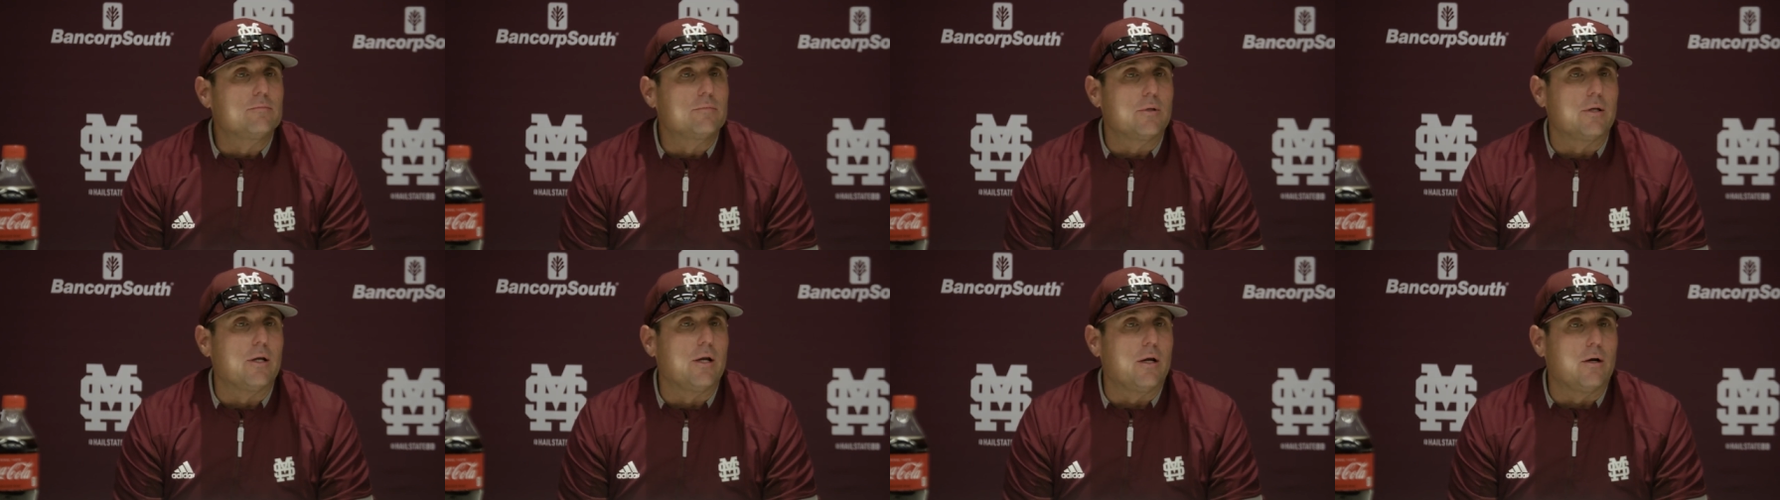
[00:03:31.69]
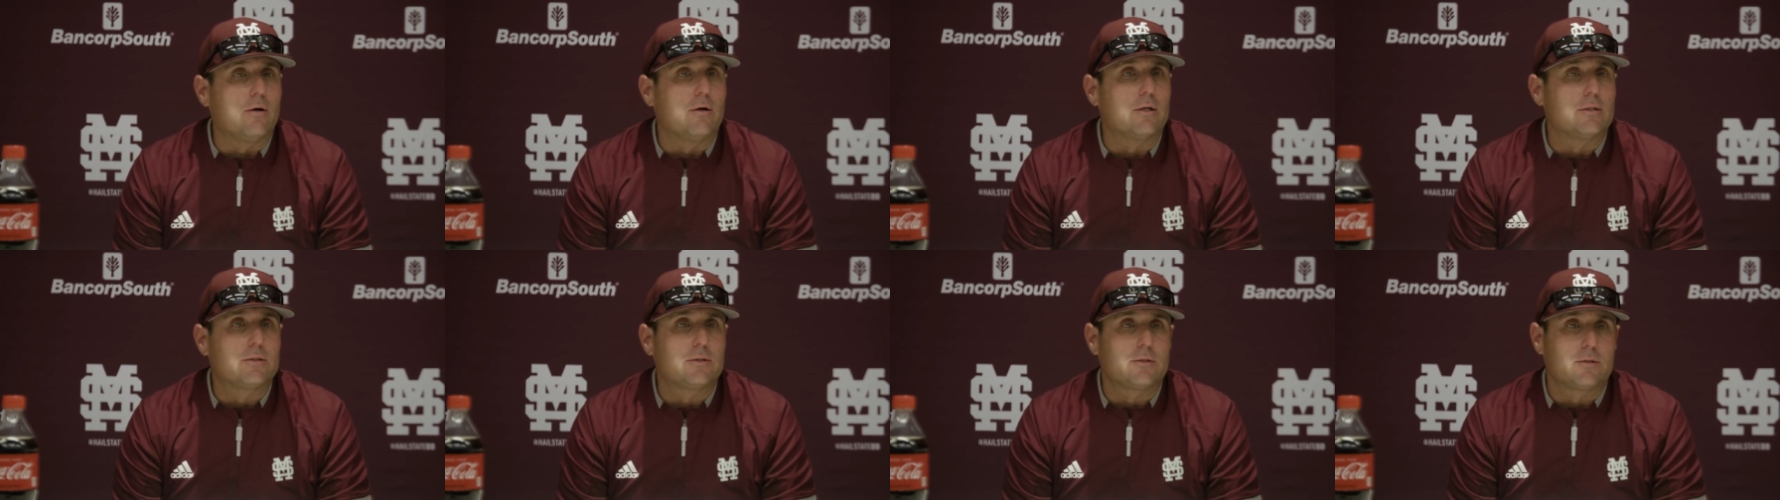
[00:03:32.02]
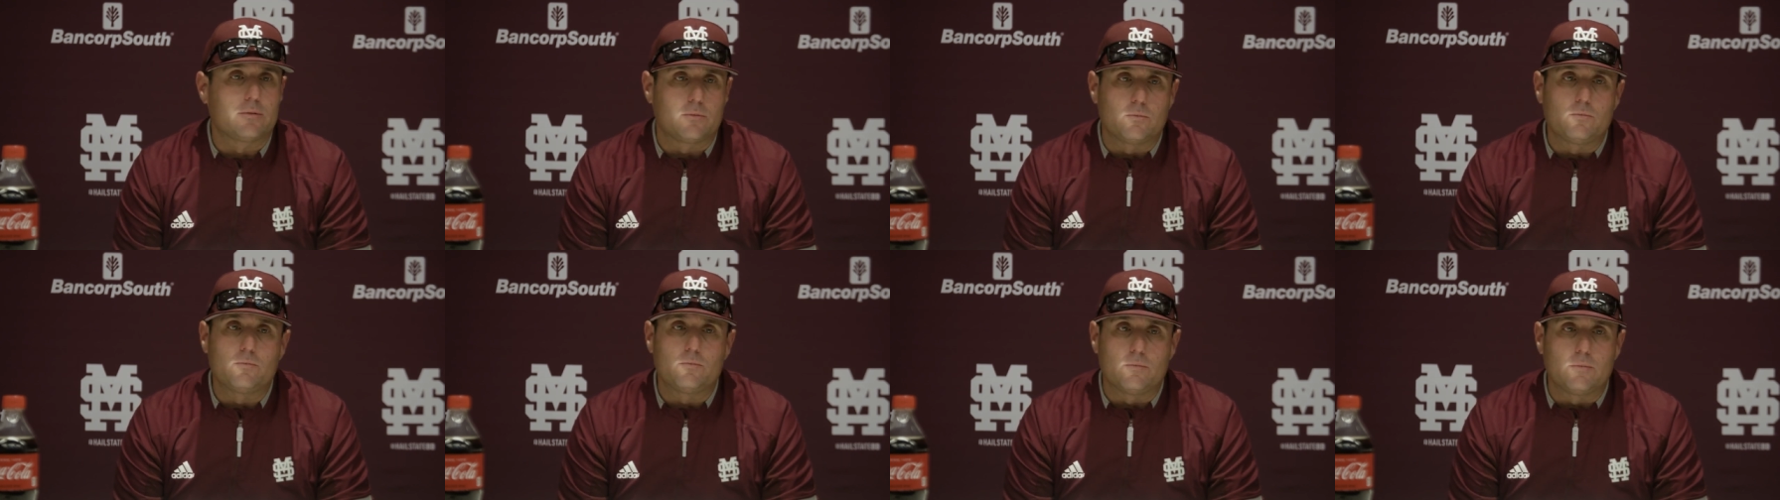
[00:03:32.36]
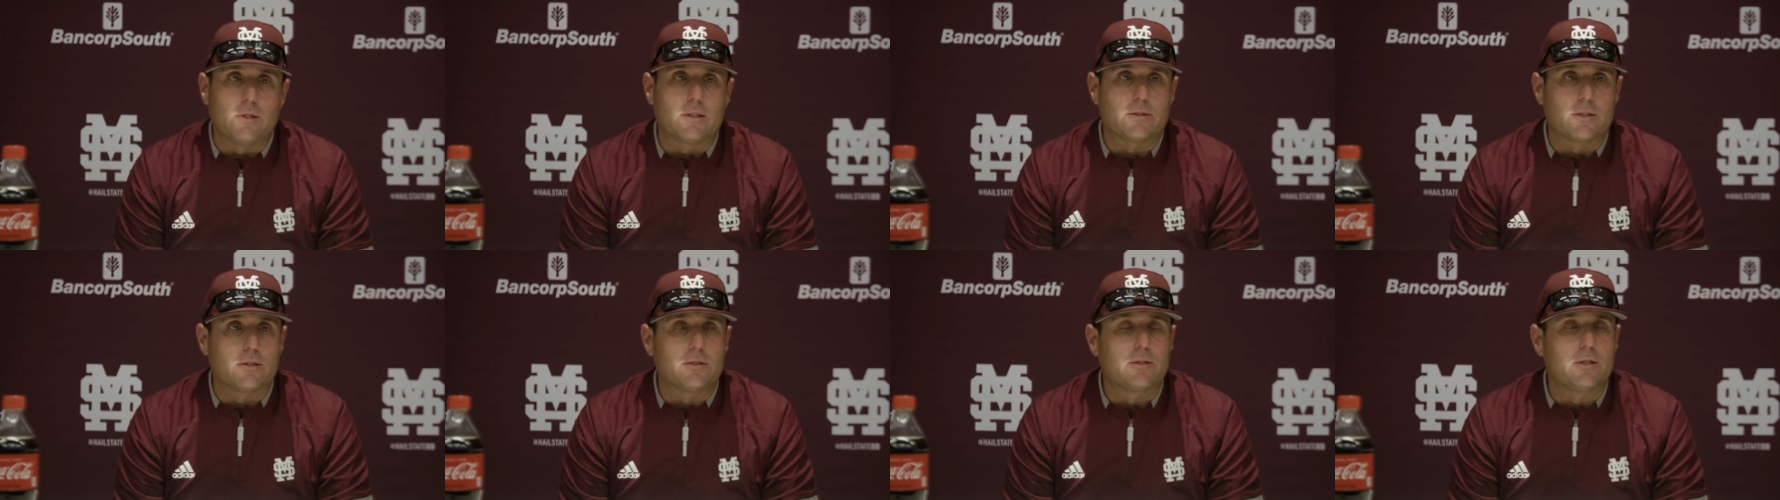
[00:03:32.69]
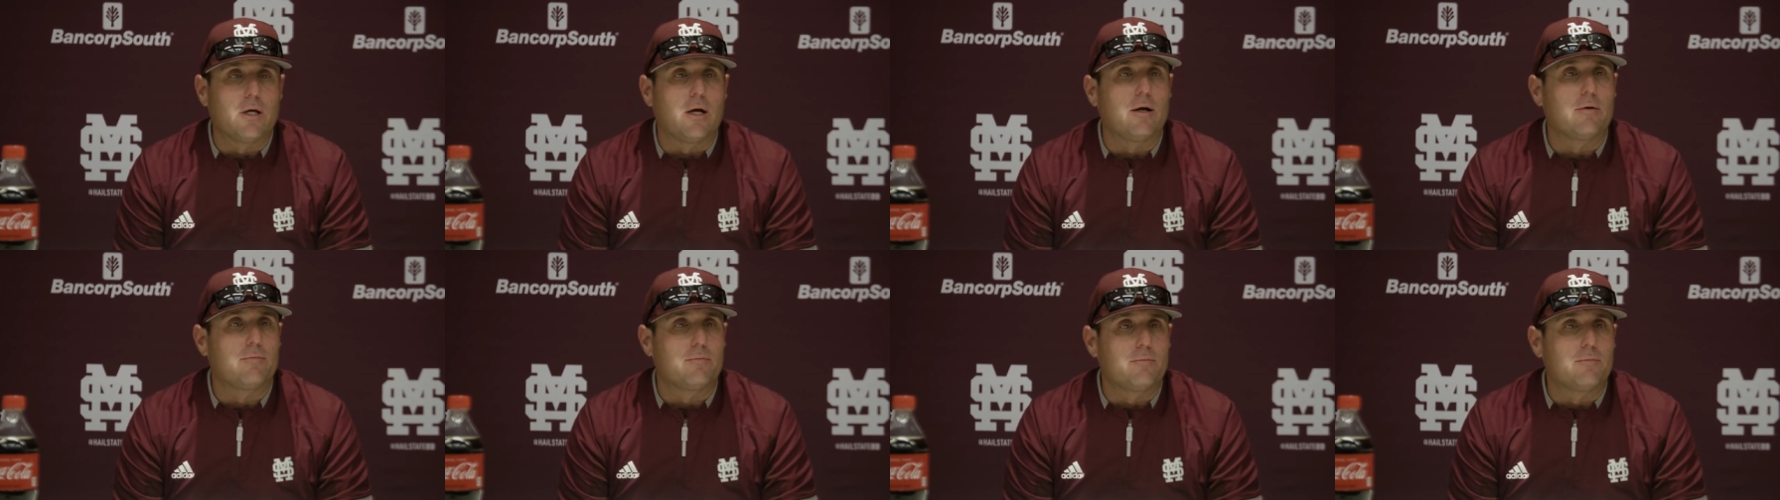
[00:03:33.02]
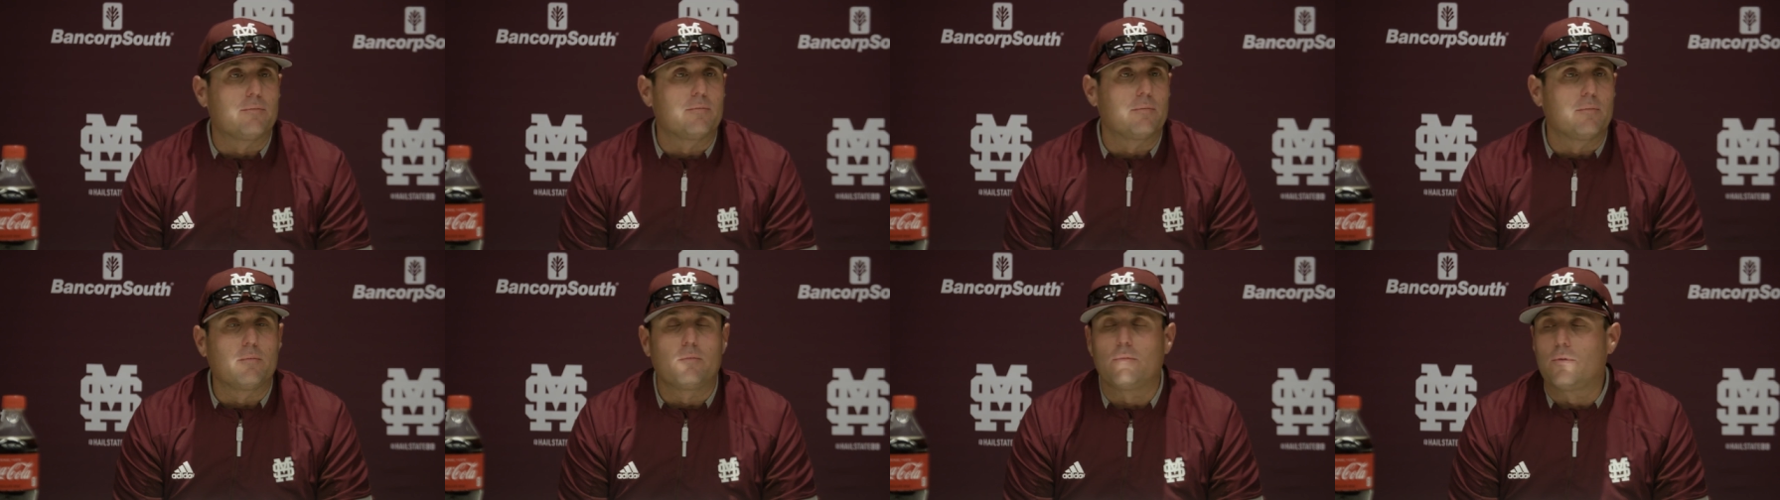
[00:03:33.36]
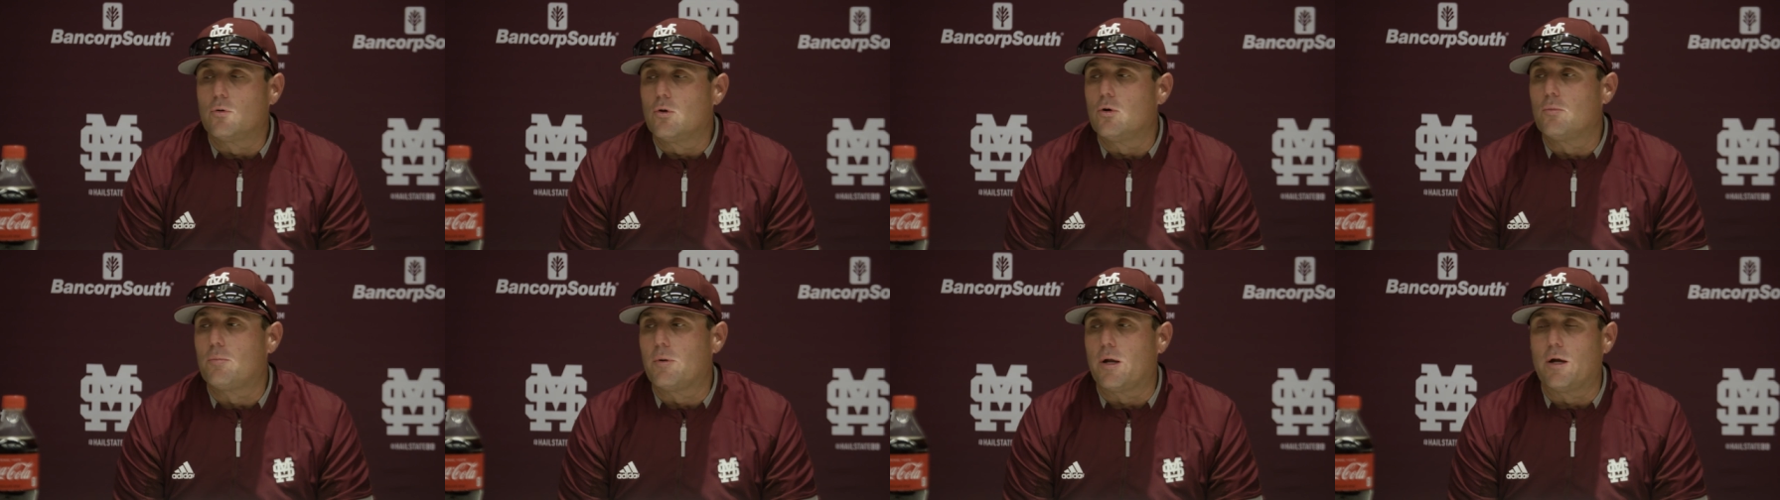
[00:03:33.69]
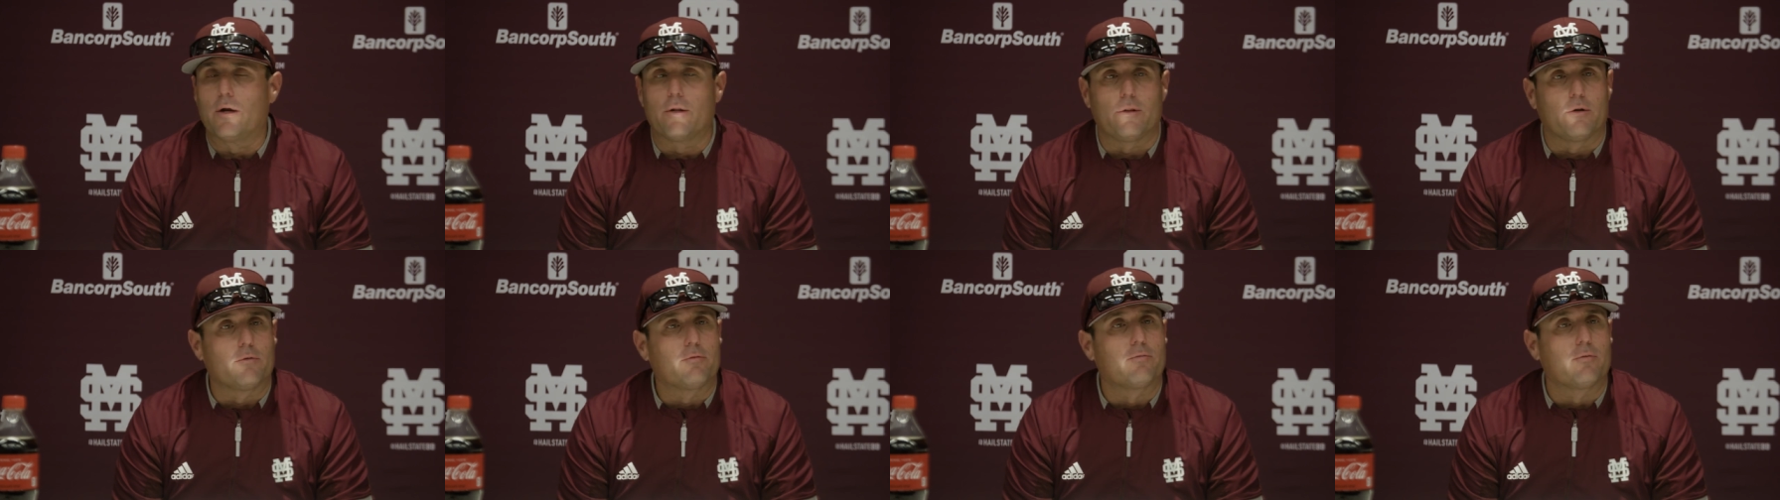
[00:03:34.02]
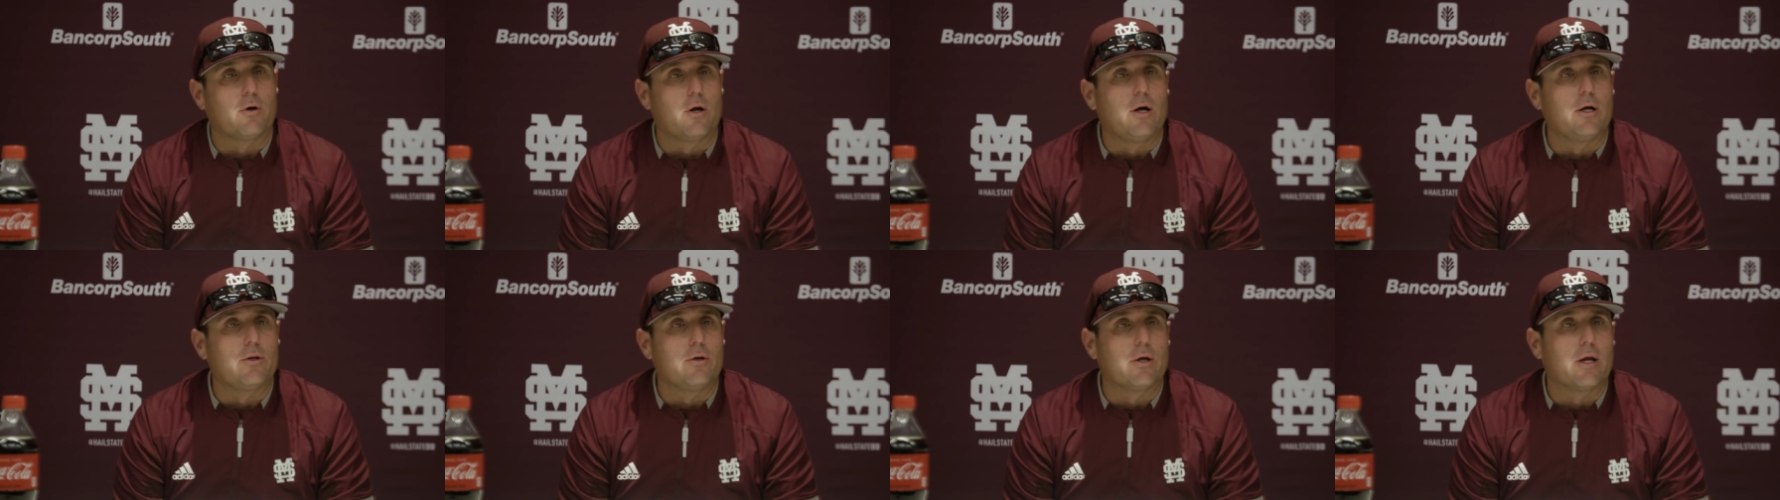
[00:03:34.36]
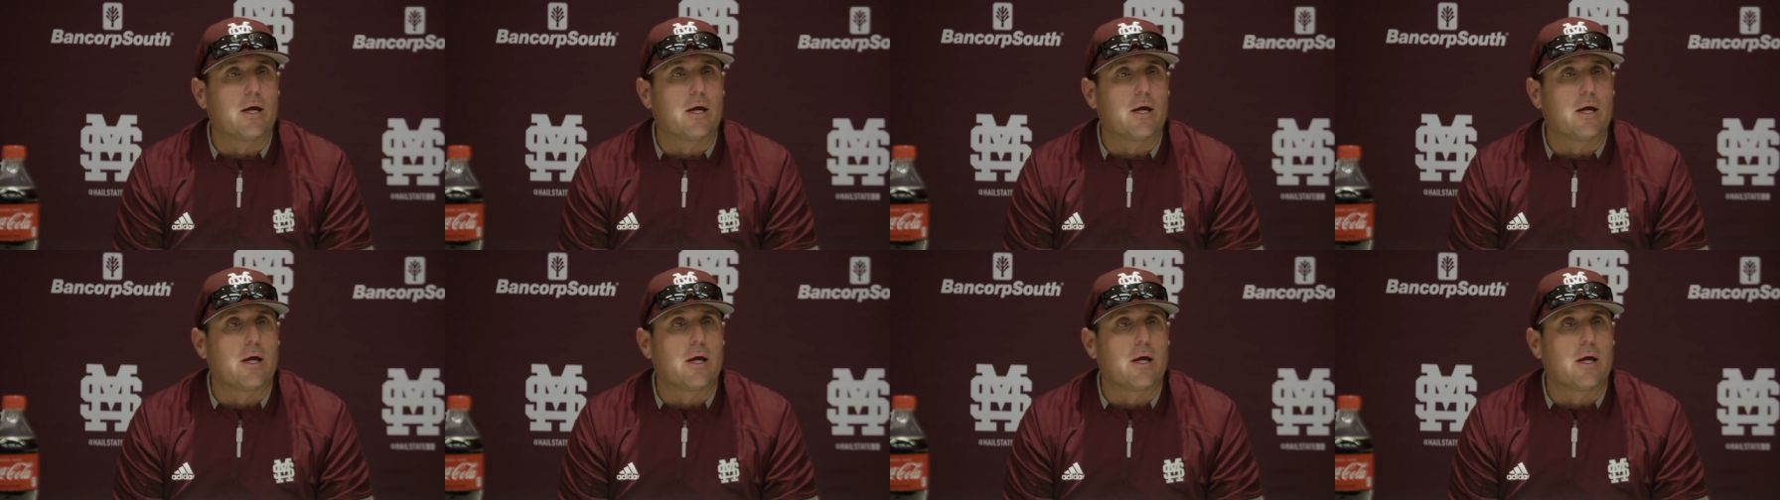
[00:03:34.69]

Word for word: You know, it's that's a tough group there in the front.